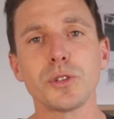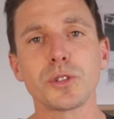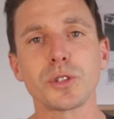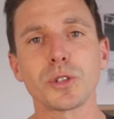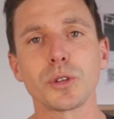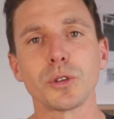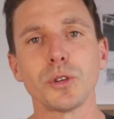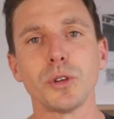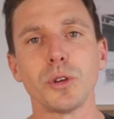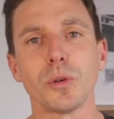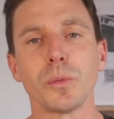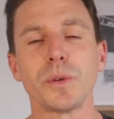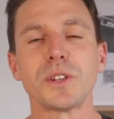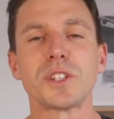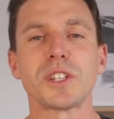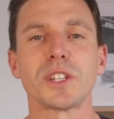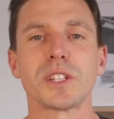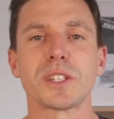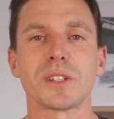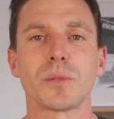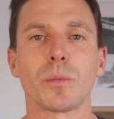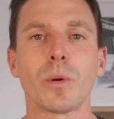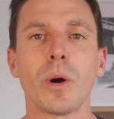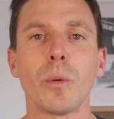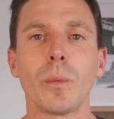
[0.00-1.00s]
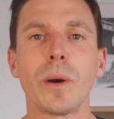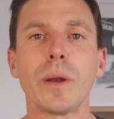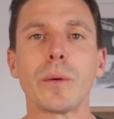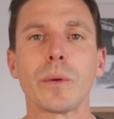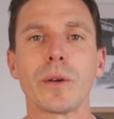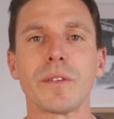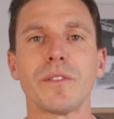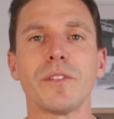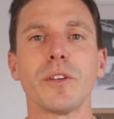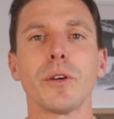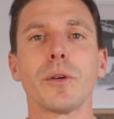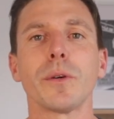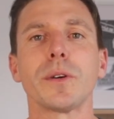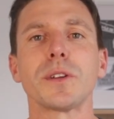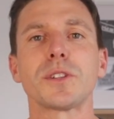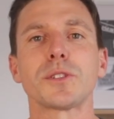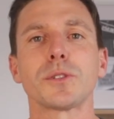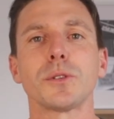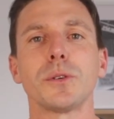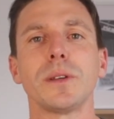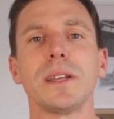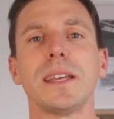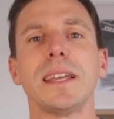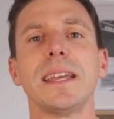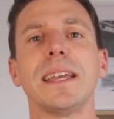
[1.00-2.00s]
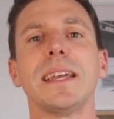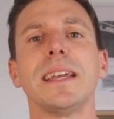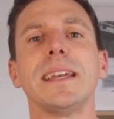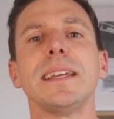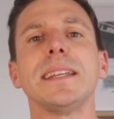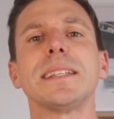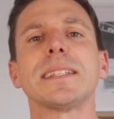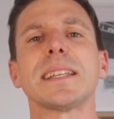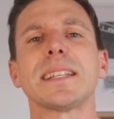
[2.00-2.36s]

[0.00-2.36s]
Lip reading: 2, which is what we're referring to here, is